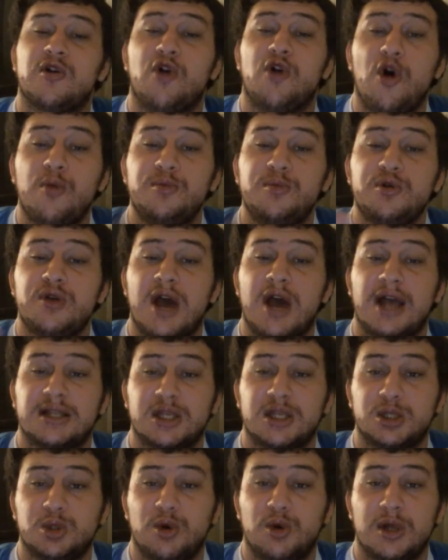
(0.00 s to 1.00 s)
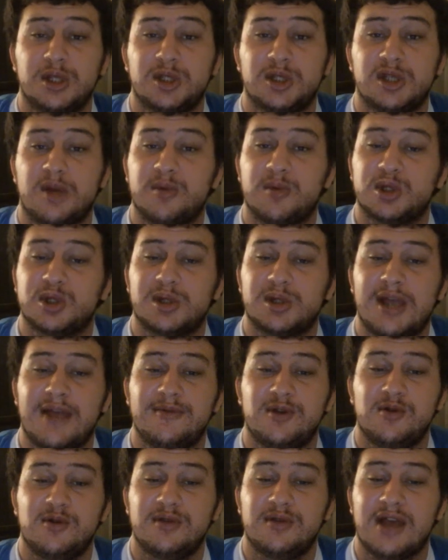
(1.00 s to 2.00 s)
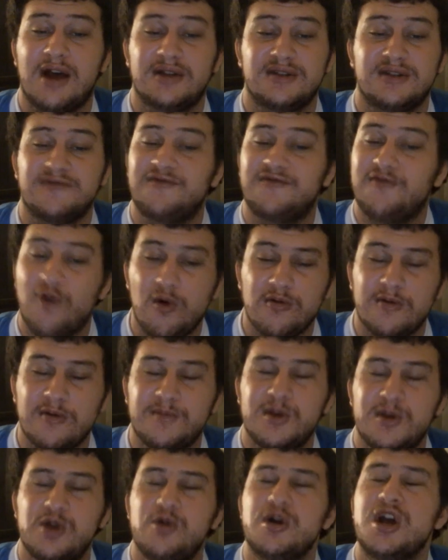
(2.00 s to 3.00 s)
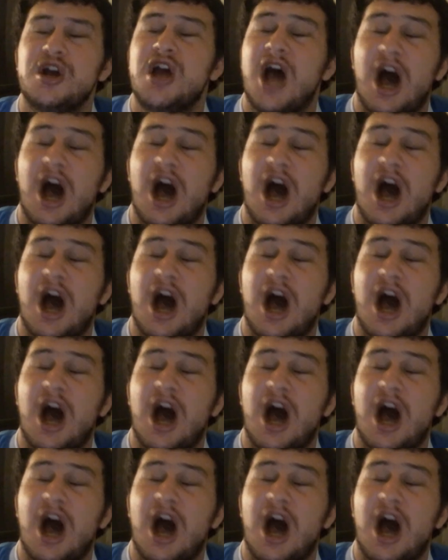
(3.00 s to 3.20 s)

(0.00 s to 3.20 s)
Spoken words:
Hope you guys enjoyed SummerSlam 2004 review.